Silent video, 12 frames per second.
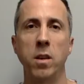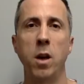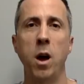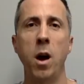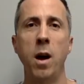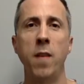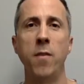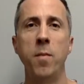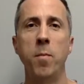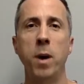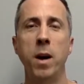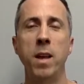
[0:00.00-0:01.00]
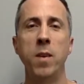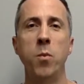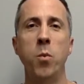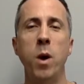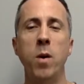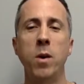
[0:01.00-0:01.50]
All right, everybody,
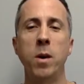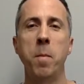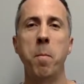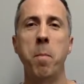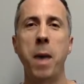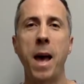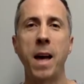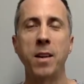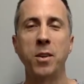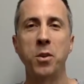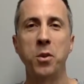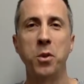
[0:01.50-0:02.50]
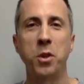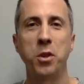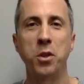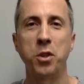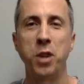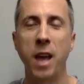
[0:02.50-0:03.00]
welcome back to the
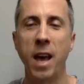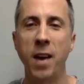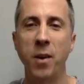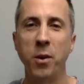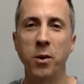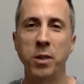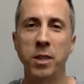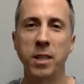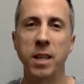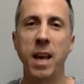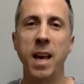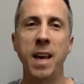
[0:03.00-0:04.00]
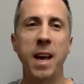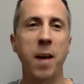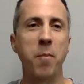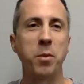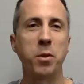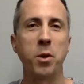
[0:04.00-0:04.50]
channel. Today,
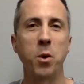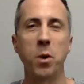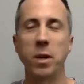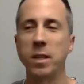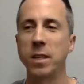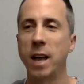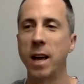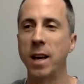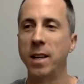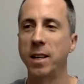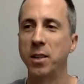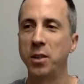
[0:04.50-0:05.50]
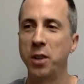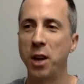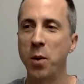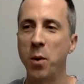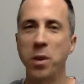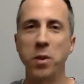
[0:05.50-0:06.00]
I'm so excited to share
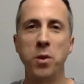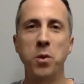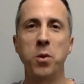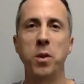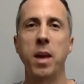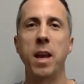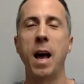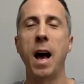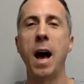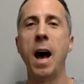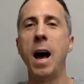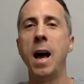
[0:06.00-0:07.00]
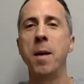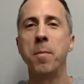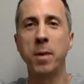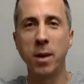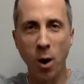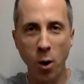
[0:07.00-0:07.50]
with you that
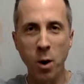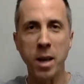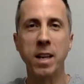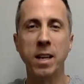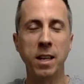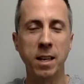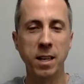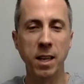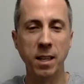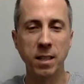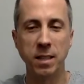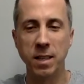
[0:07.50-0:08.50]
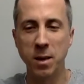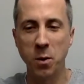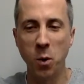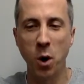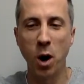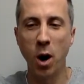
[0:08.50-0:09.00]
I'm going to Disney
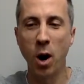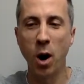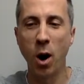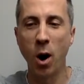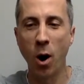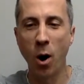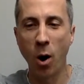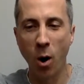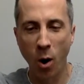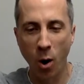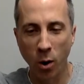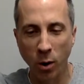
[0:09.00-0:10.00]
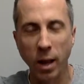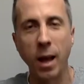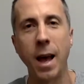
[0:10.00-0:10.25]
World.